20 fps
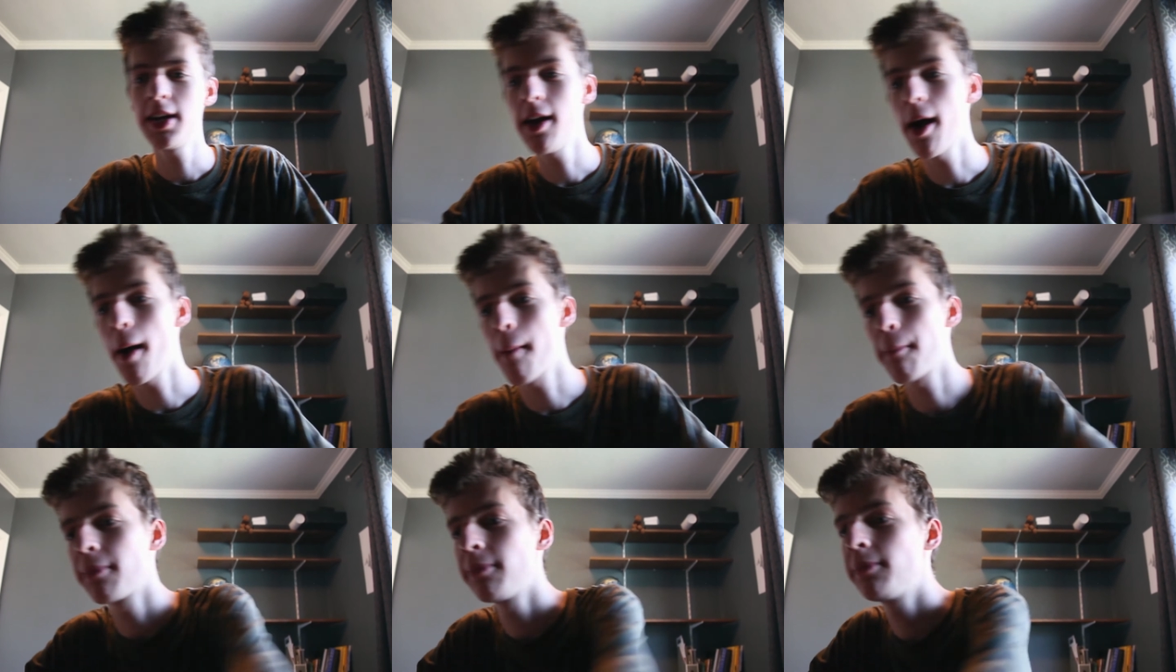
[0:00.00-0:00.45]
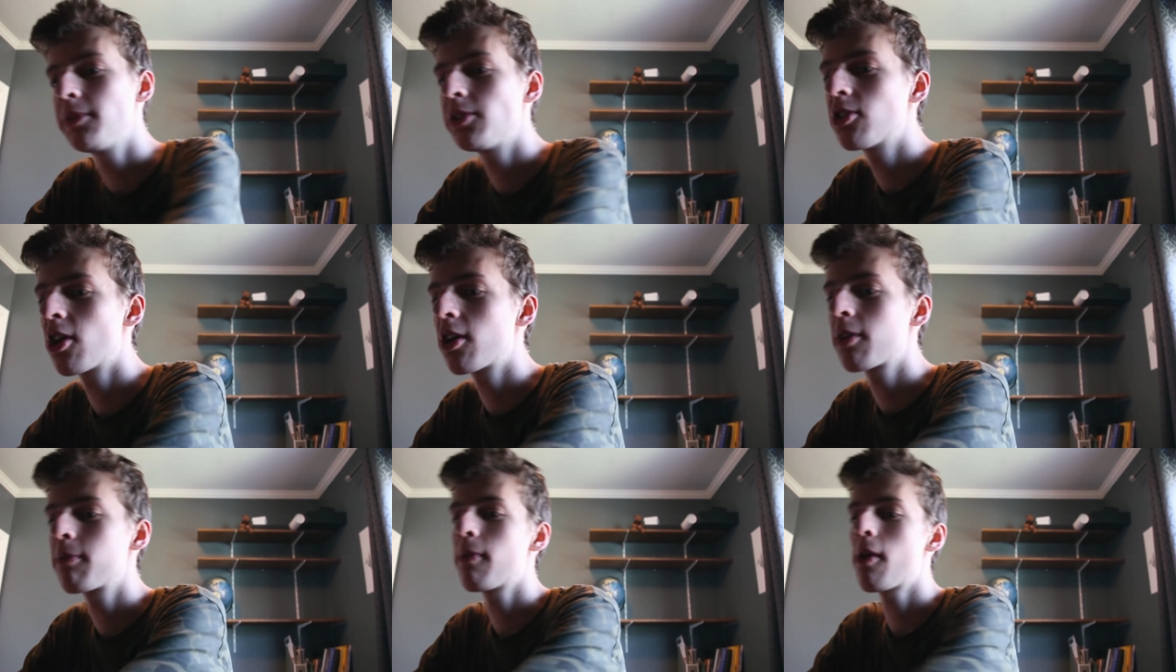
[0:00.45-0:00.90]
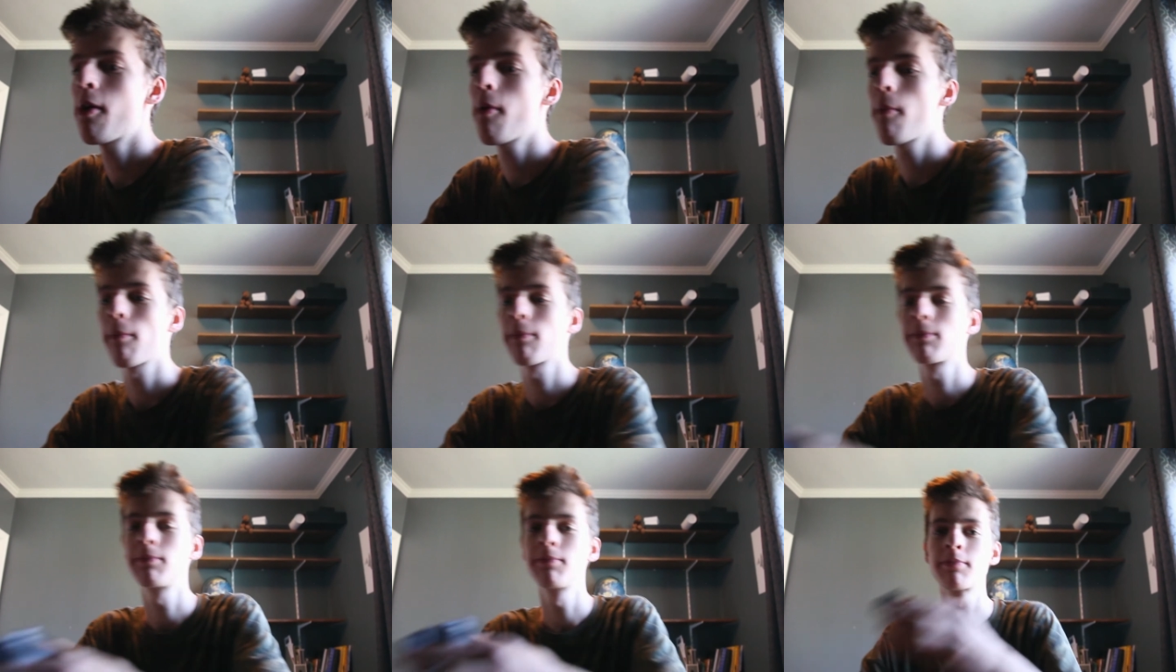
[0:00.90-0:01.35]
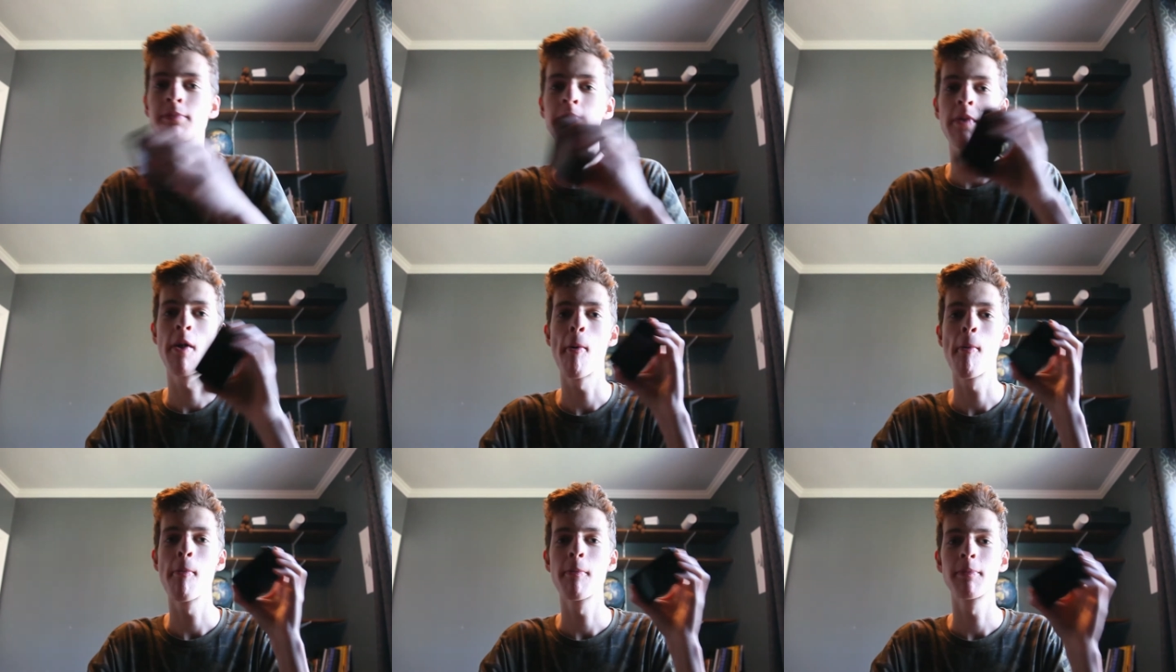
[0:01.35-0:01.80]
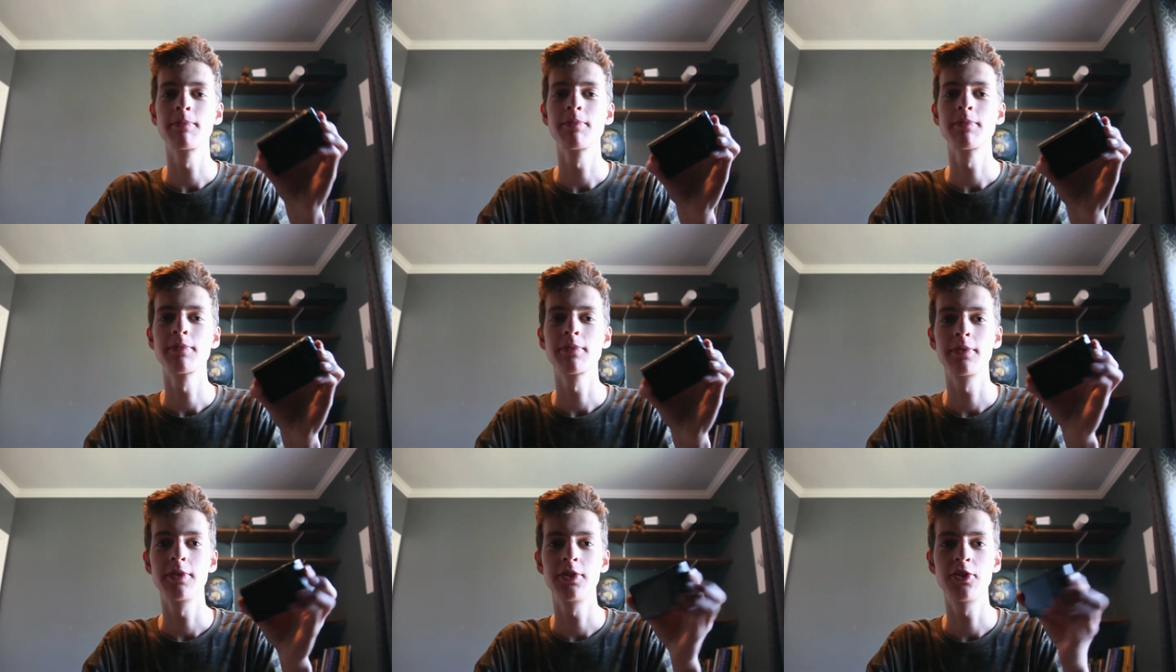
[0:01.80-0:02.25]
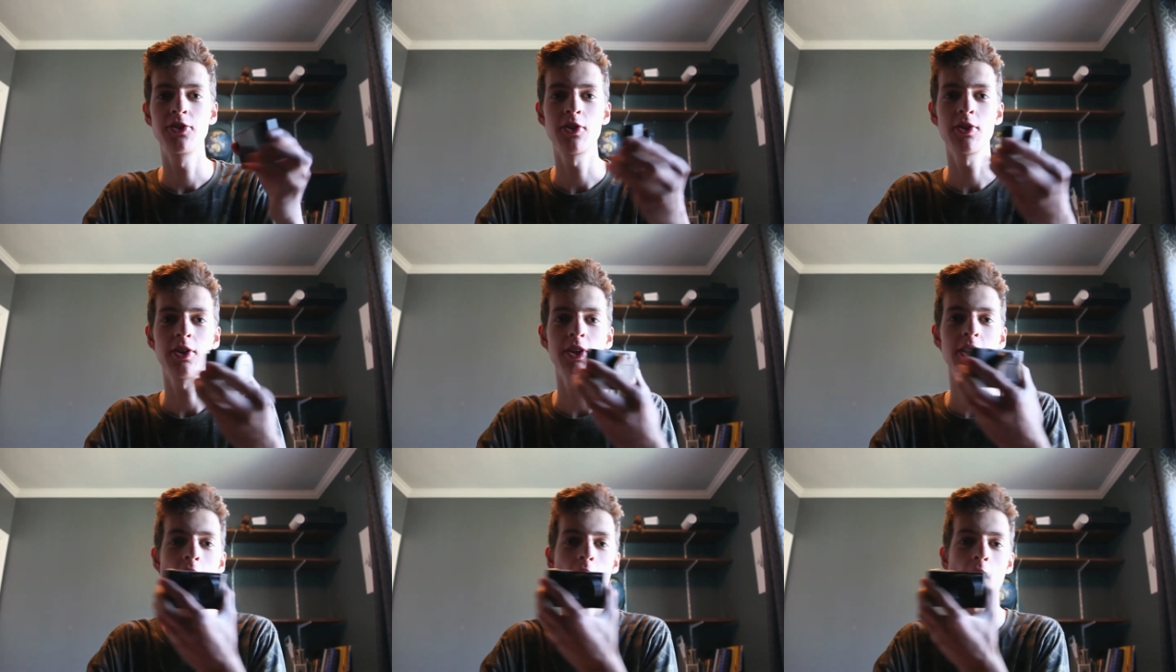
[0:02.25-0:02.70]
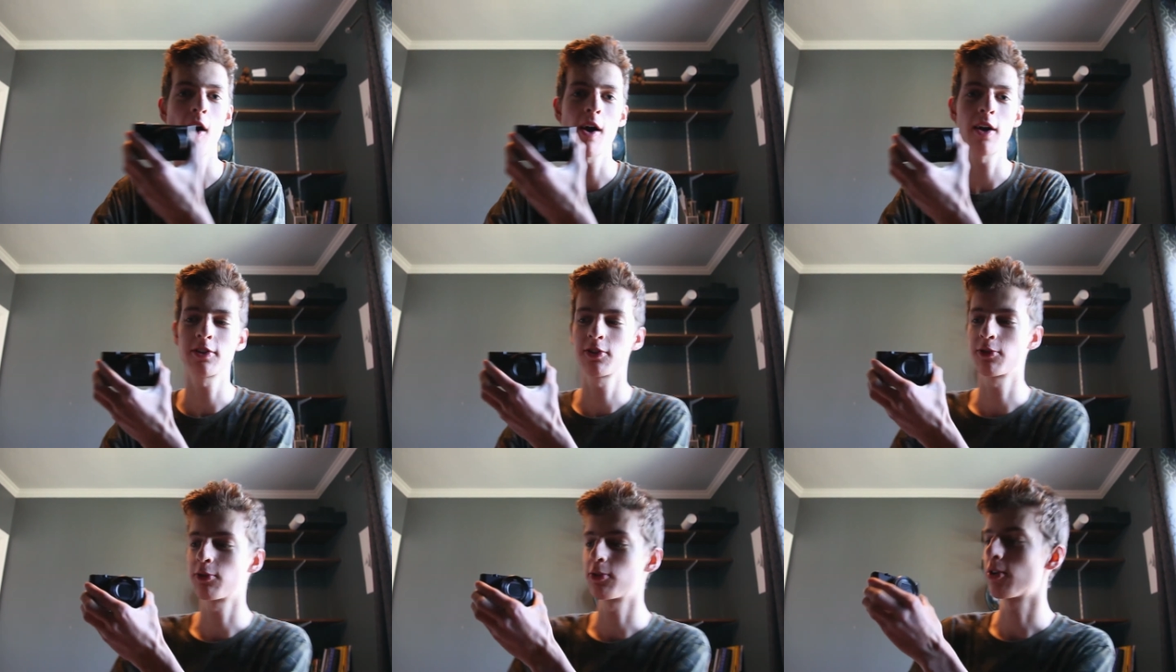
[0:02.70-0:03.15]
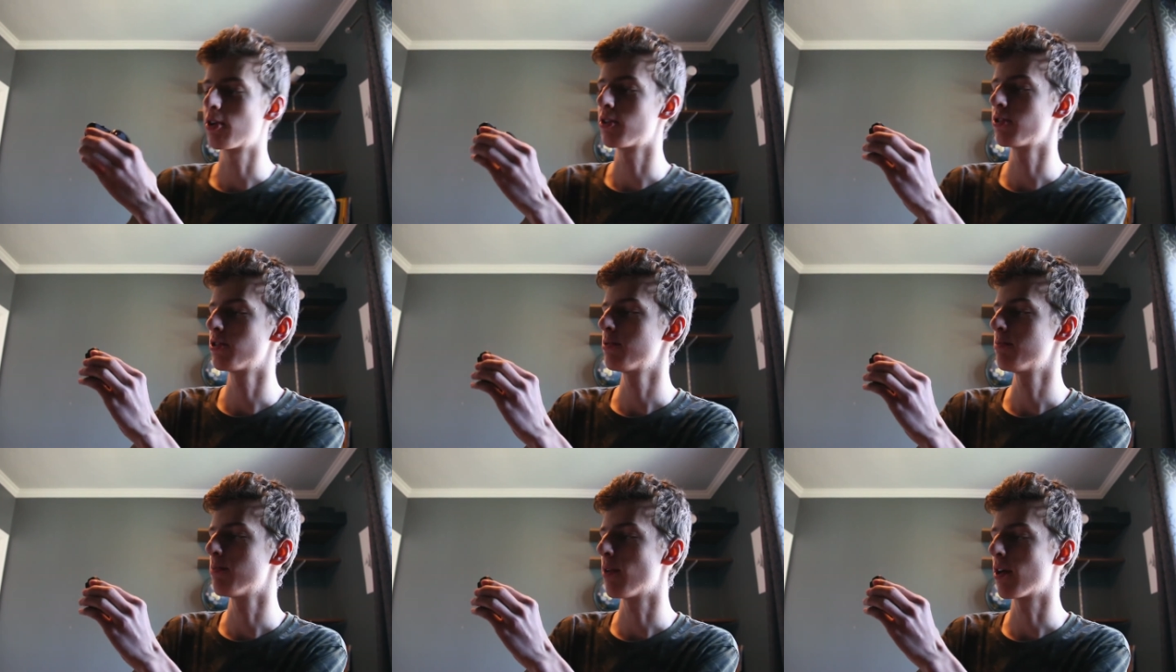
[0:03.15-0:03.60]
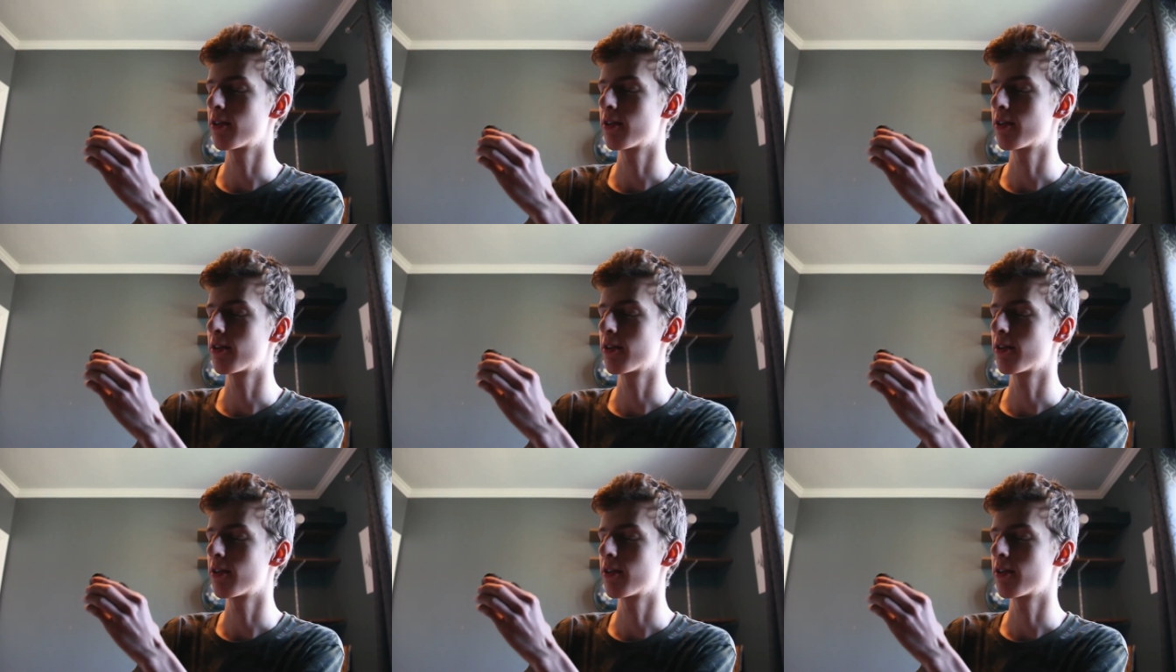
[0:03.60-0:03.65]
I'm going to be talking about the Sony RX100 V.